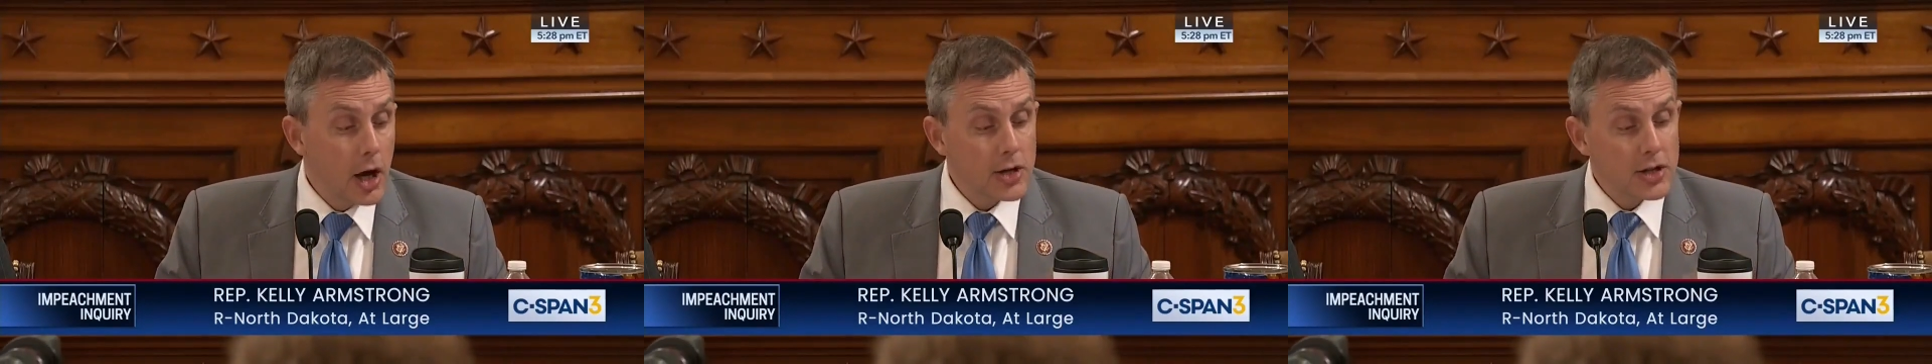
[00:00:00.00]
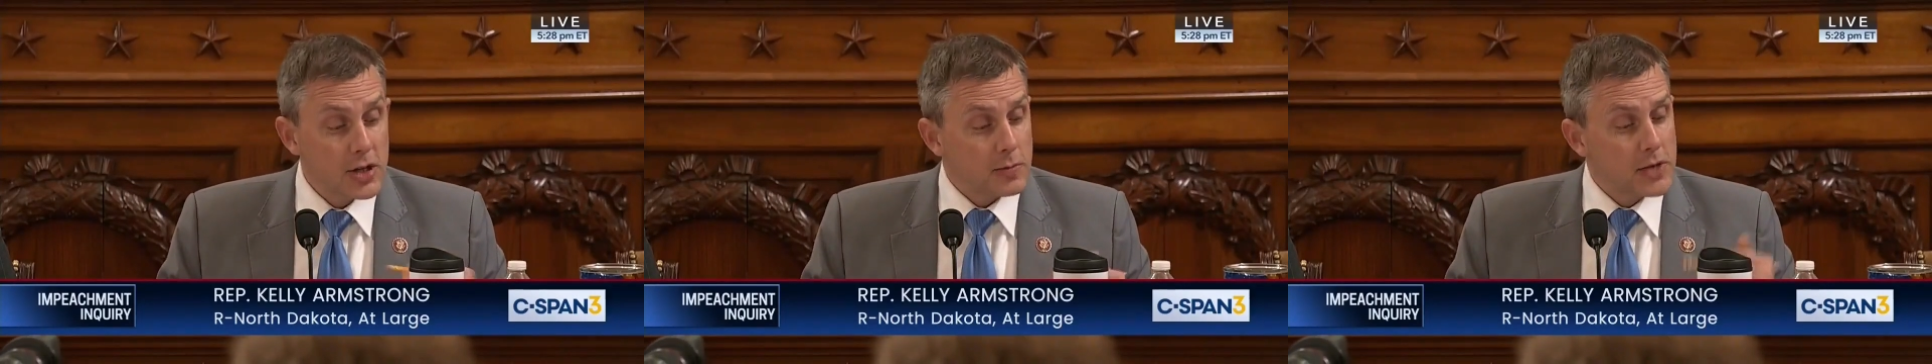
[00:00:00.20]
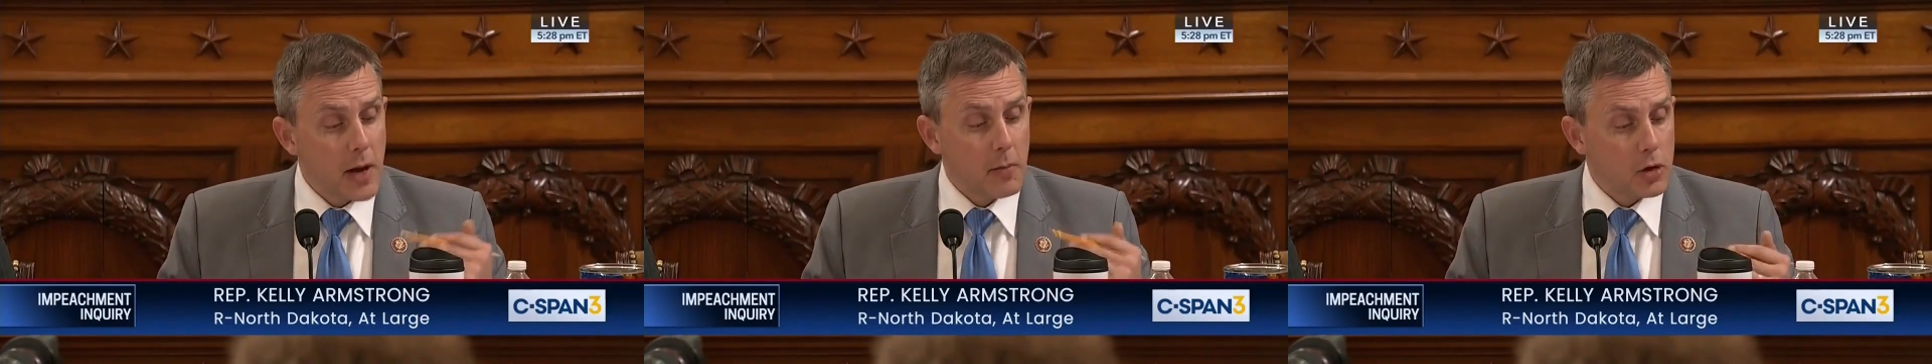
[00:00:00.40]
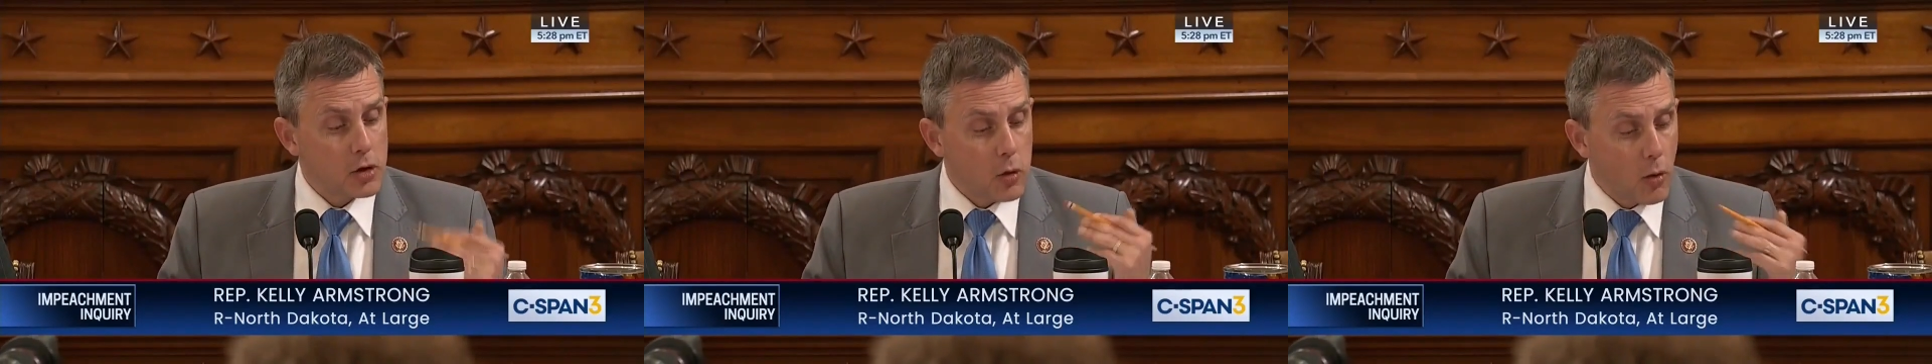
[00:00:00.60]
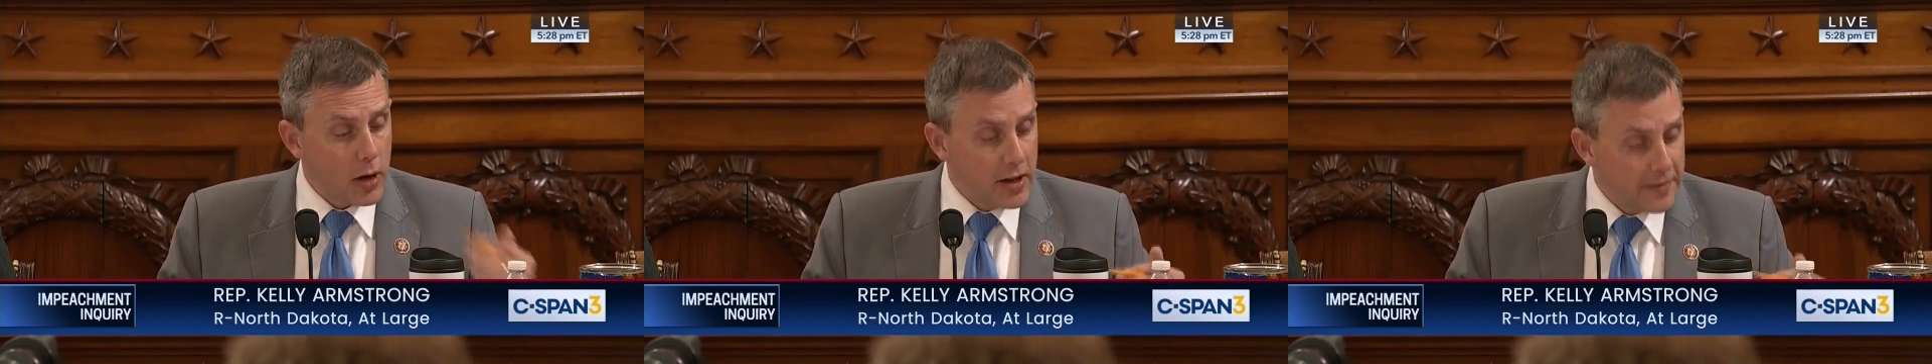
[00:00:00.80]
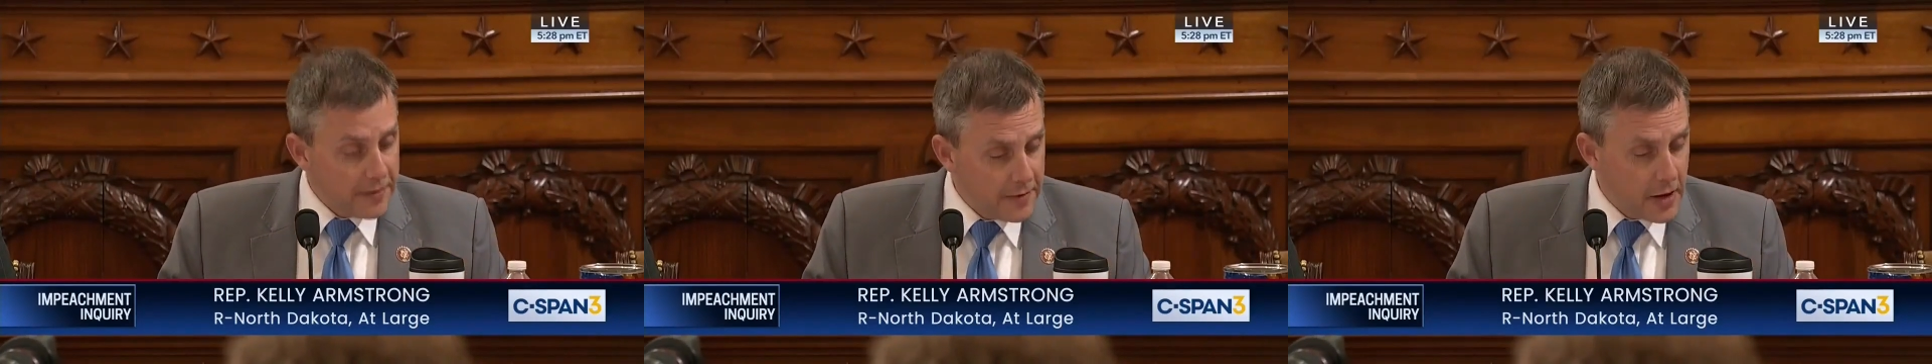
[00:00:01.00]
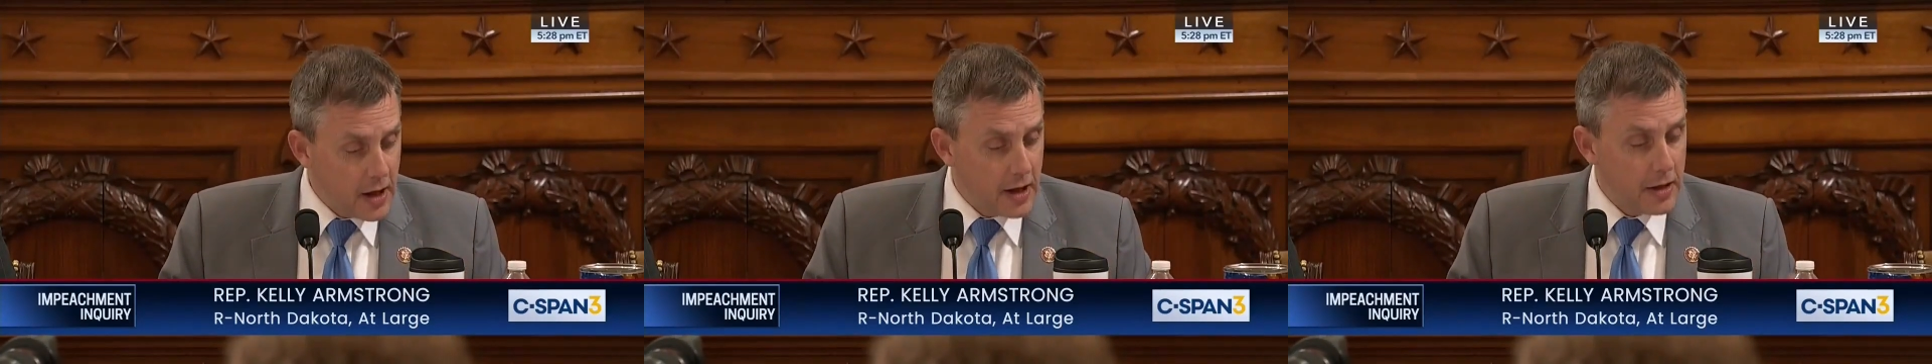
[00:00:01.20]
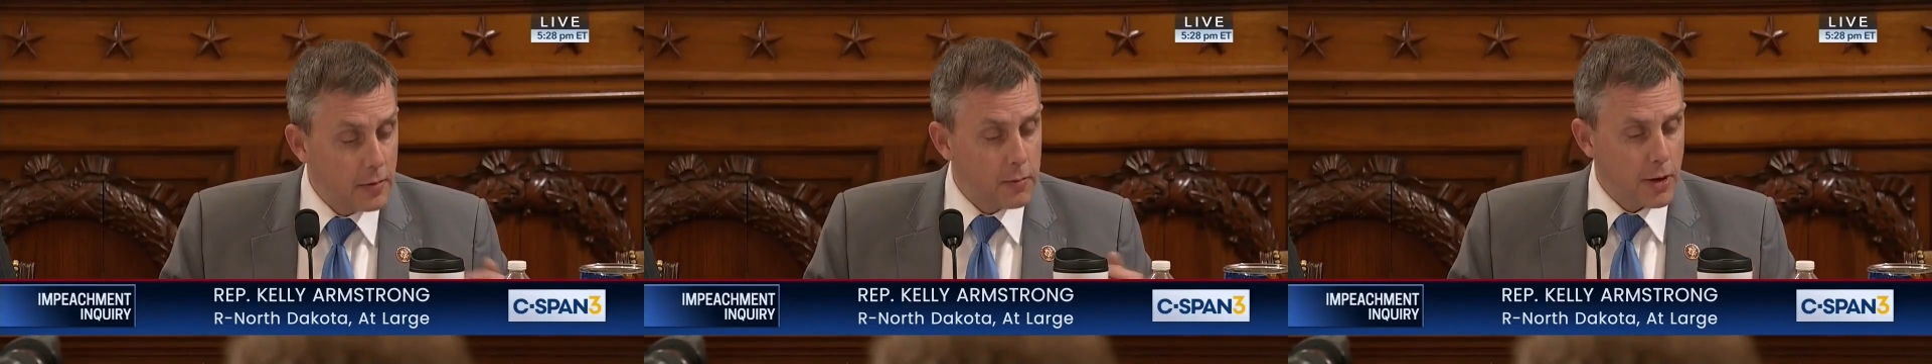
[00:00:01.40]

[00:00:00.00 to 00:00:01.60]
September 25th,